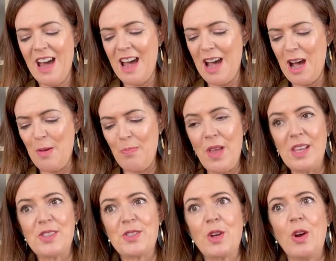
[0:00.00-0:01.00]

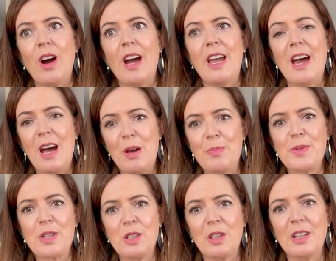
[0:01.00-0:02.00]
And so I
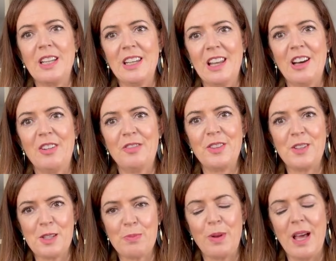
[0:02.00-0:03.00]
absolutely love
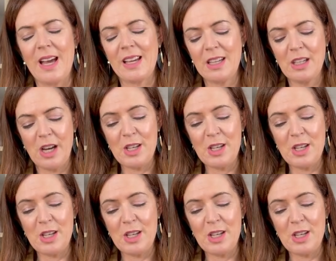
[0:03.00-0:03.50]
this black.